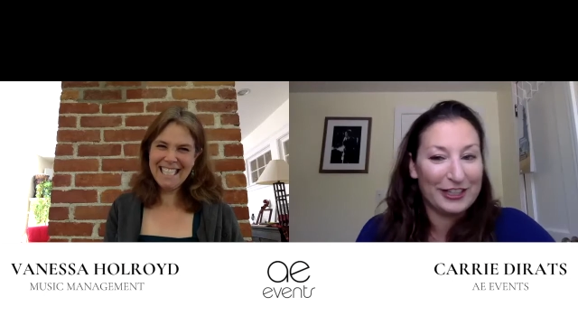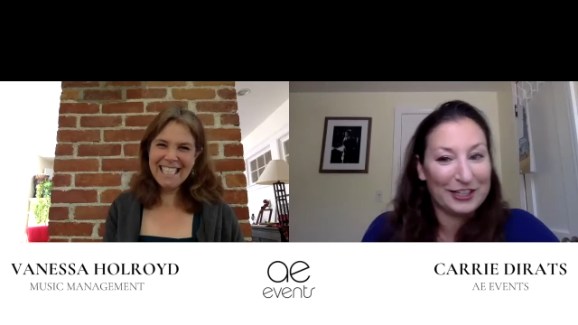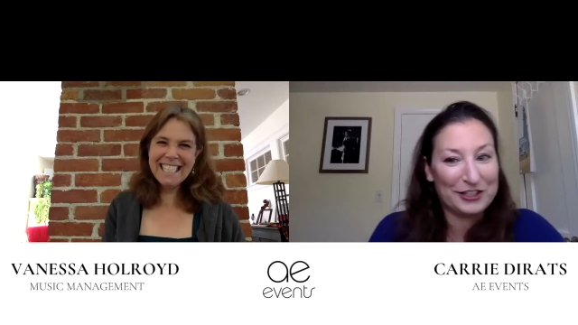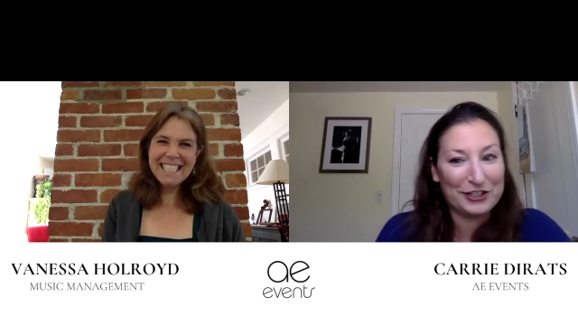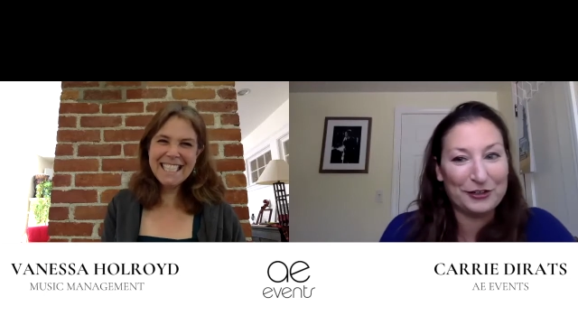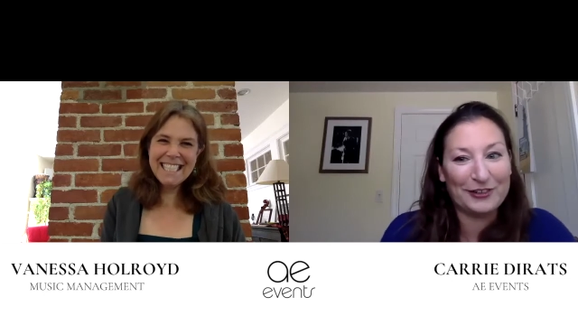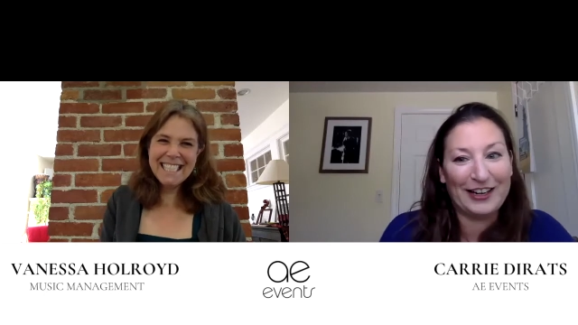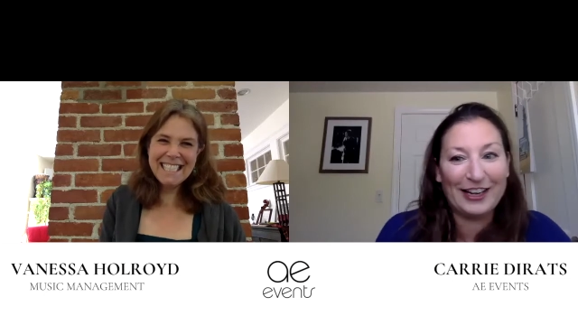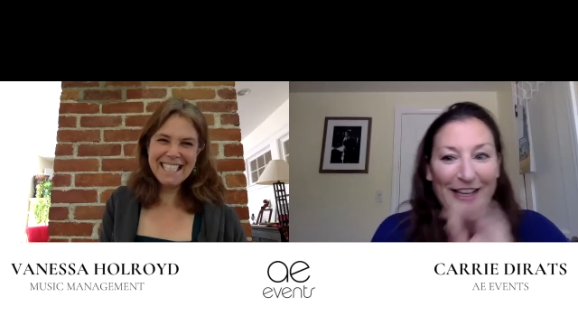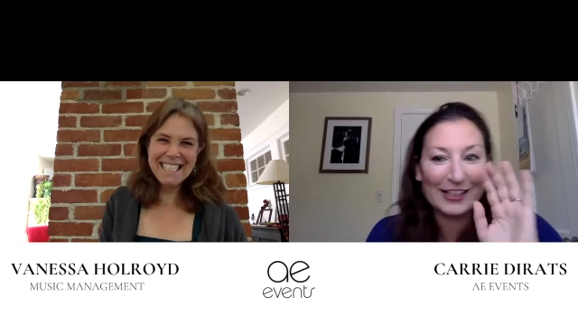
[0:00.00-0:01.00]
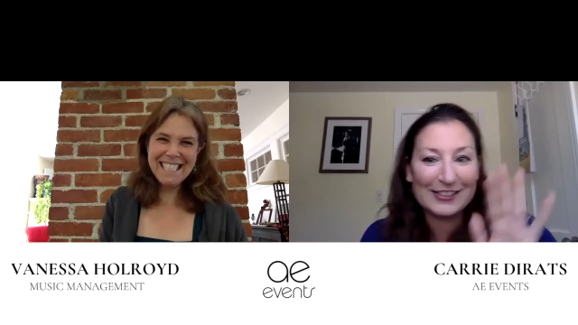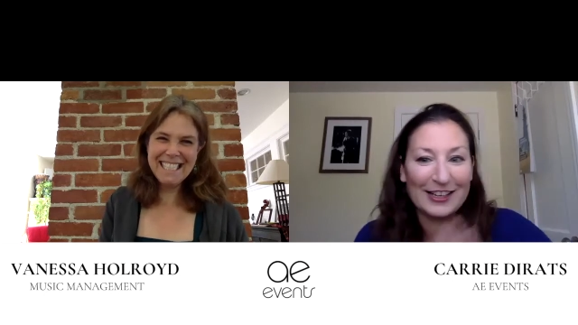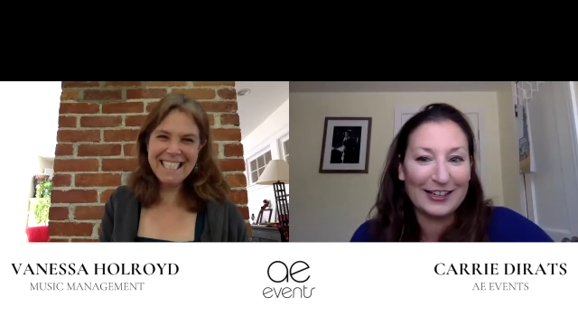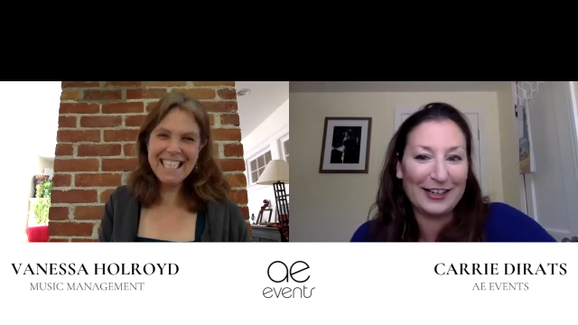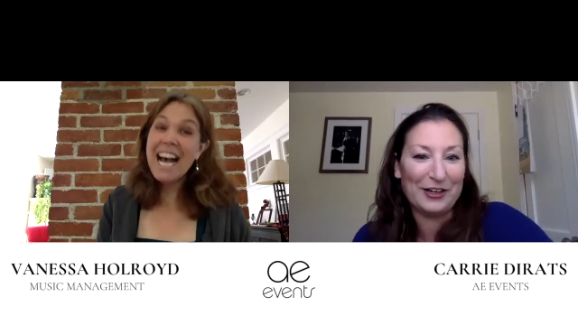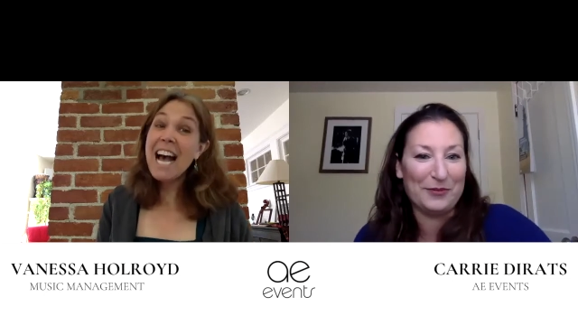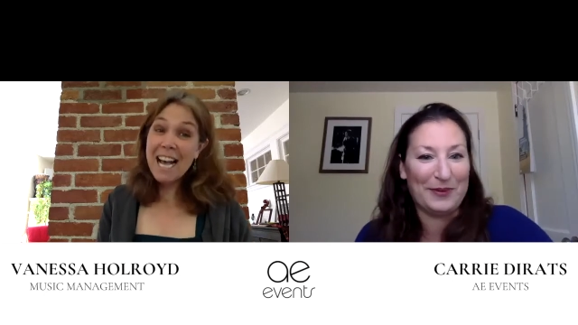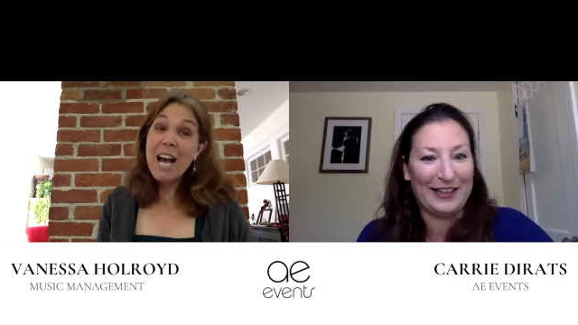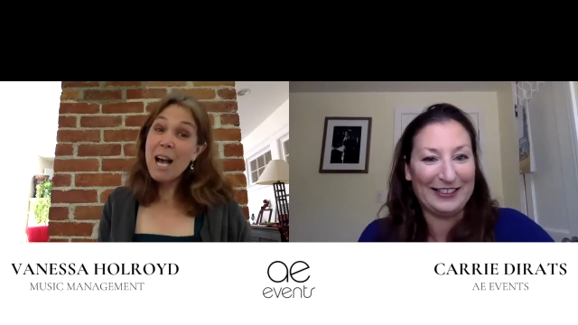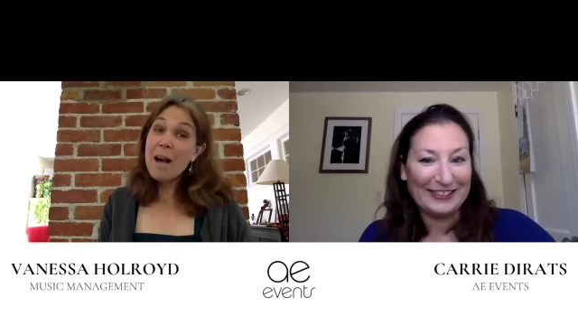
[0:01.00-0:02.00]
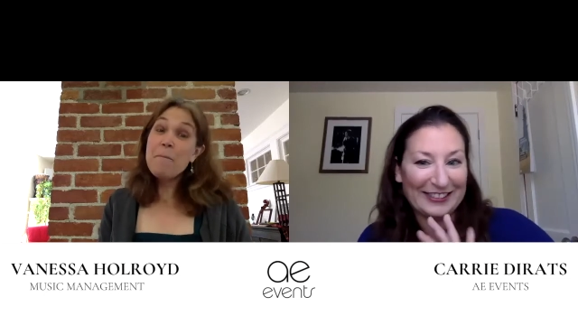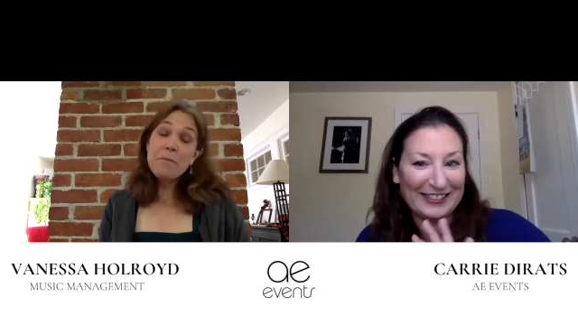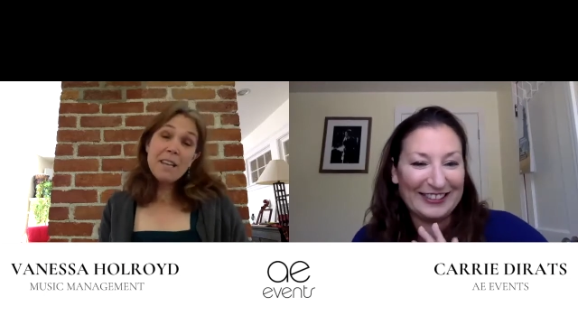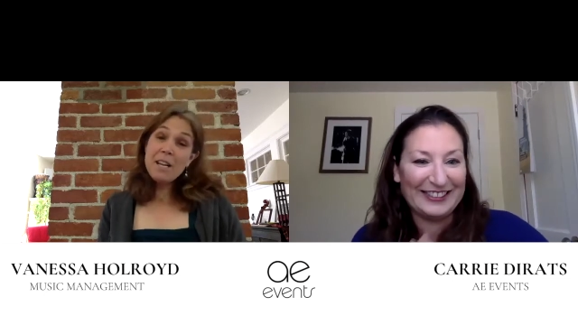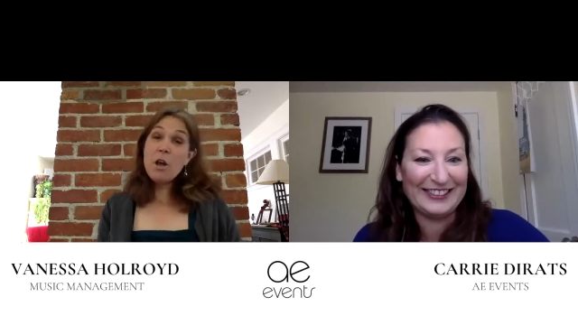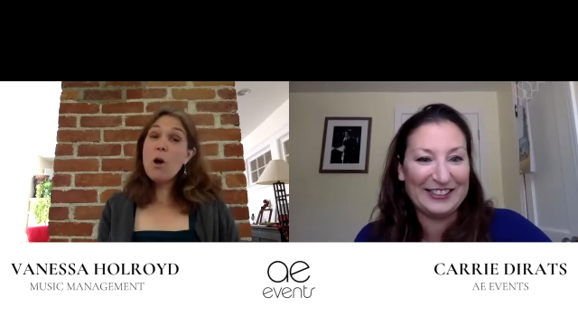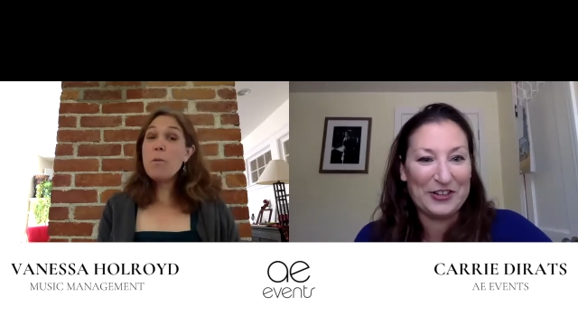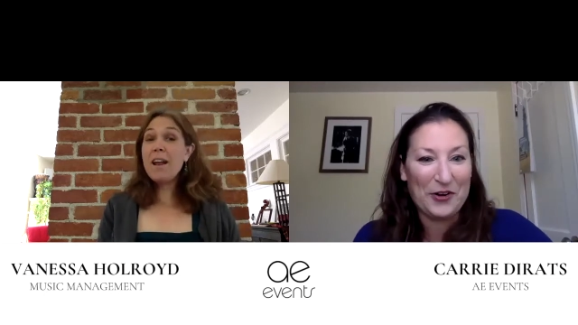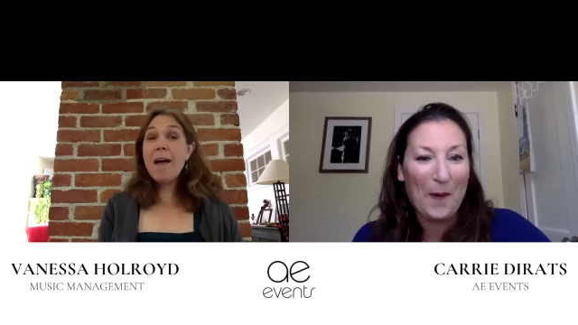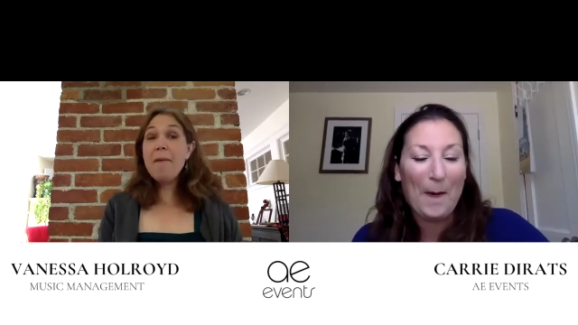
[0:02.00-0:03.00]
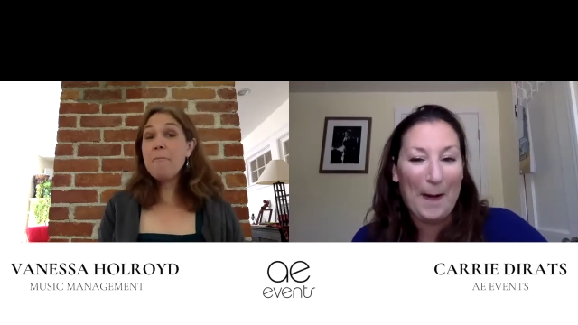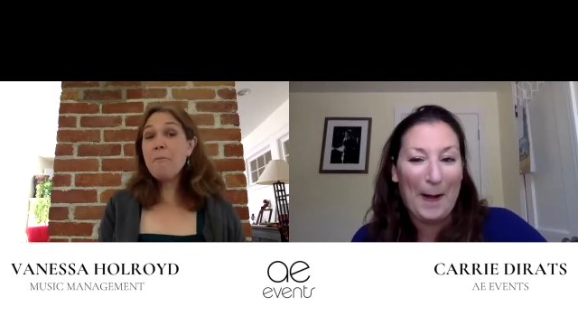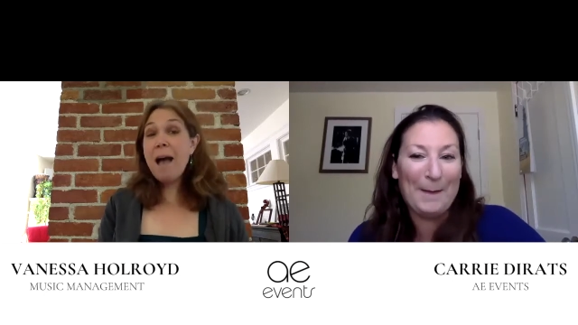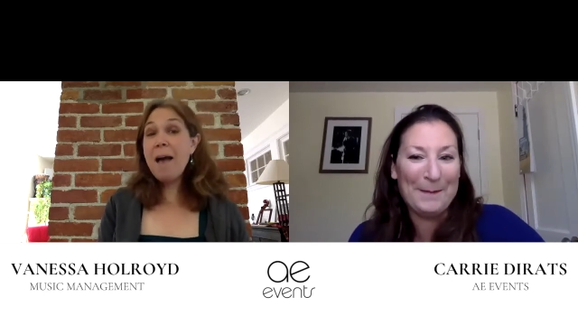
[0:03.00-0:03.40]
Speaker 1: get to do and i can't say it here but no but i'm i'm